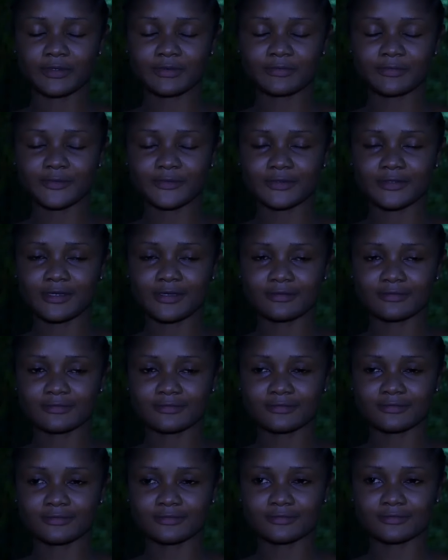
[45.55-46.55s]
Your
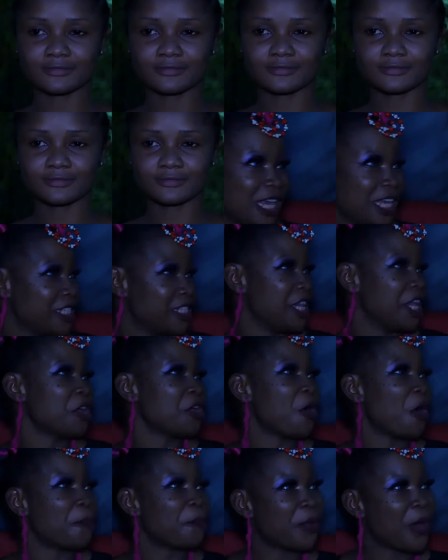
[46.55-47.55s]
beauty is
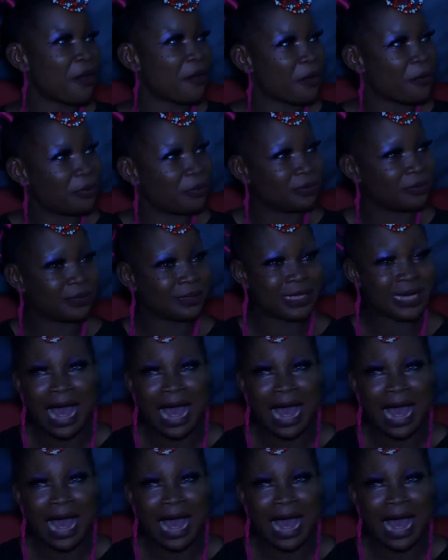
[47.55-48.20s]
incomparable,